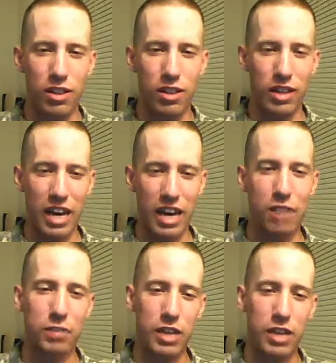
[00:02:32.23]
the can
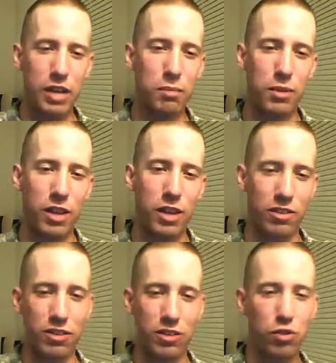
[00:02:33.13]
of dip that
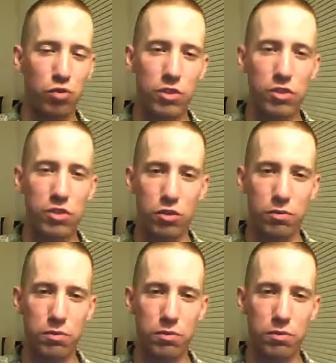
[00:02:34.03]
senior drill sergeant